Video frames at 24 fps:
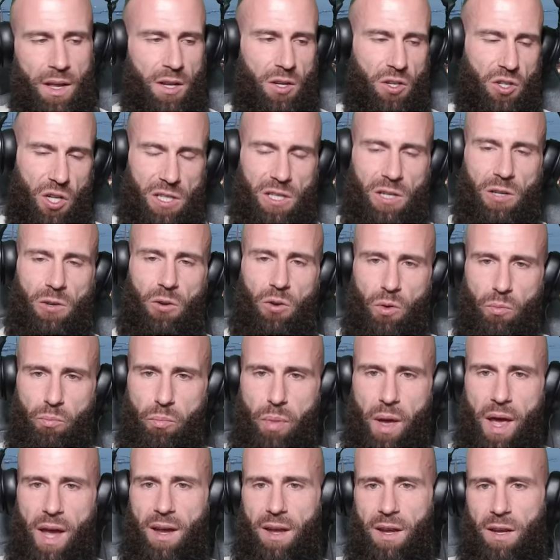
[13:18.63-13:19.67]
Just look
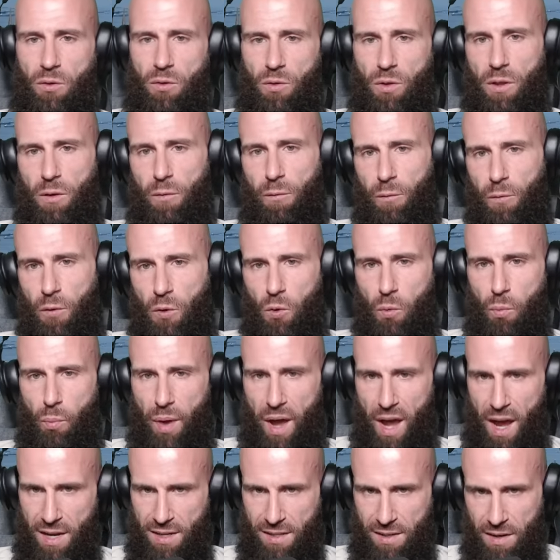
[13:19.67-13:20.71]
back into the few past